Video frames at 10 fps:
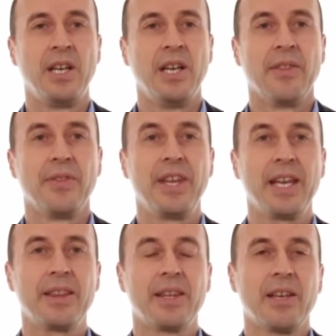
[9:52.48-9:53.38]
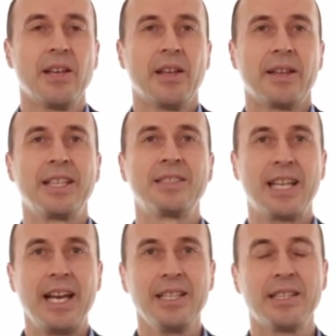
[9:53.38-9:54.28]
Then
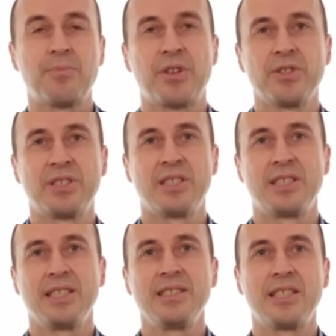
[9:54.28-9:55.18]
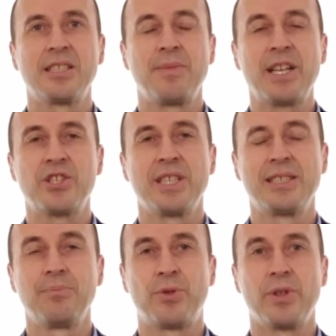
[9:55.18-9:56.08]
designing the process is as much as
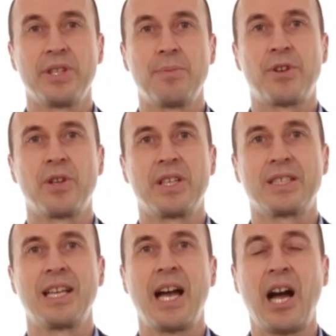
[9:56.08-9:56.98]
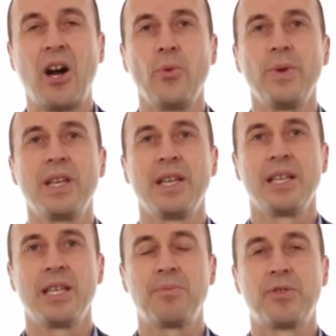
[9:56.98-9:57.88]
important the product. How we
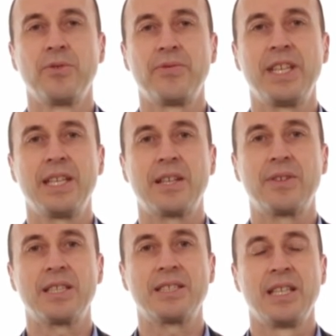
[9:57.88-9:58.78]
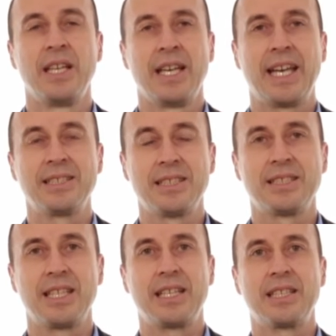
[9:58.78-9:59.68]
improve the areas as
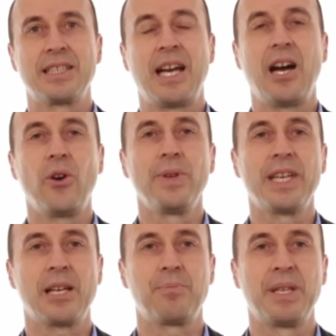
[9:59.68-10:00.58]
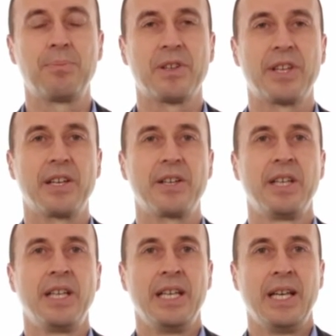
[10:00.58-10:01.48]
designers, how we help people there,
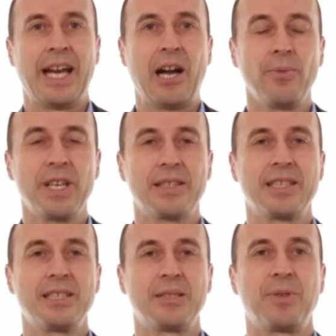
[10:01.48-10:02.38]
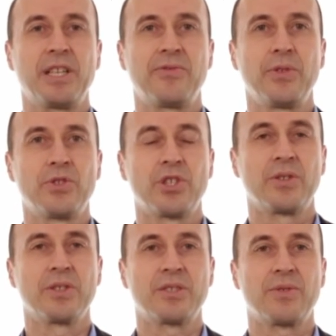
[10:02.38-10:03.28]
how we anticipate future
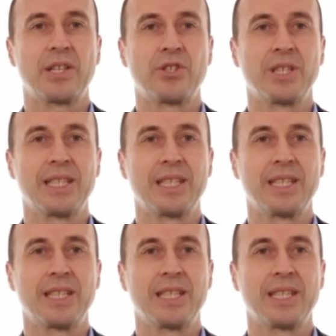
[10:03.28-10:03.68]
construction,